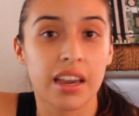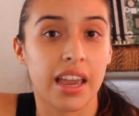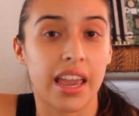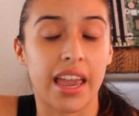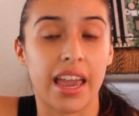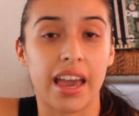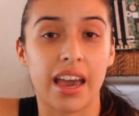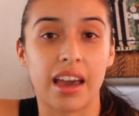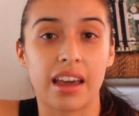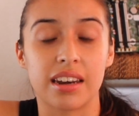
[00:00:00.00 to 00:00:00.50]

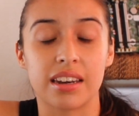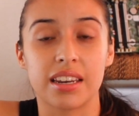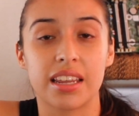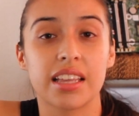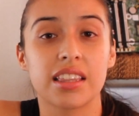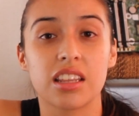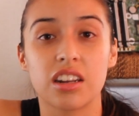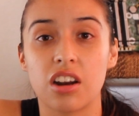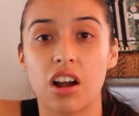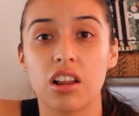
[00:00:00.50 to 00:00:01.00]
and
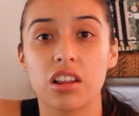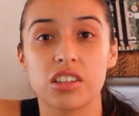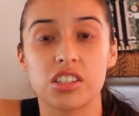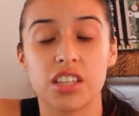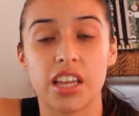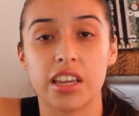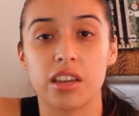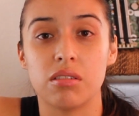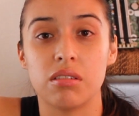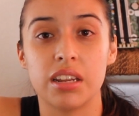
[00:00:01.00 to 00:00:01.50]
get the knowledge
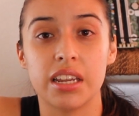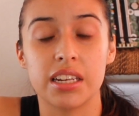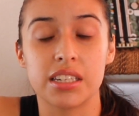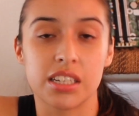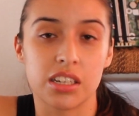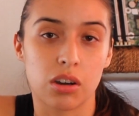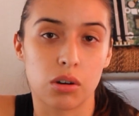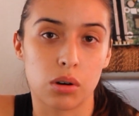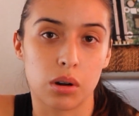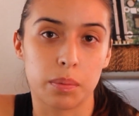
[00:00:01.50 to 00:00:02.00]
that you need
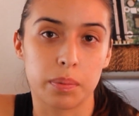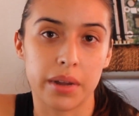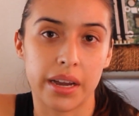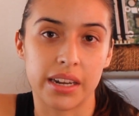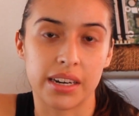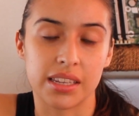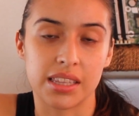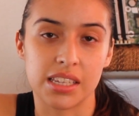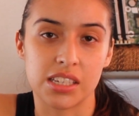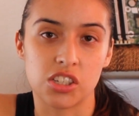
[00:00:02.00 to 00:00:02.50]
to go to
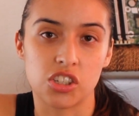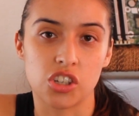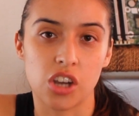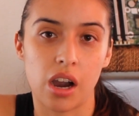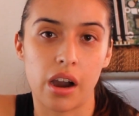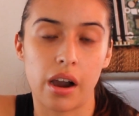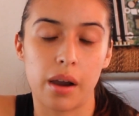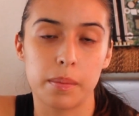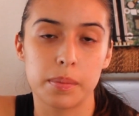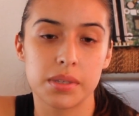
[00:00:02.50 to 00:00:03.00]
apply to these
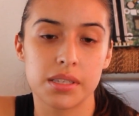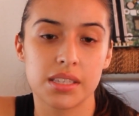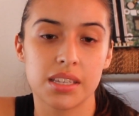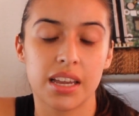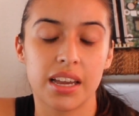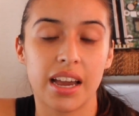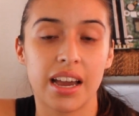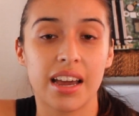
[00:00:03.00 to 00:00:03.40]
jobs.